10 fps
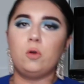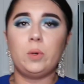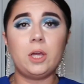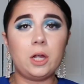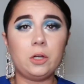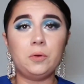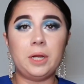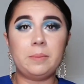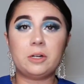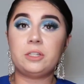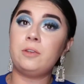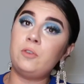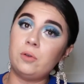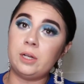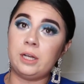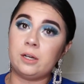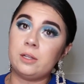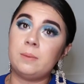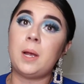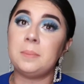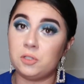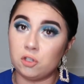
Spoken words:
We got new neighbors. If you can hear them, I'm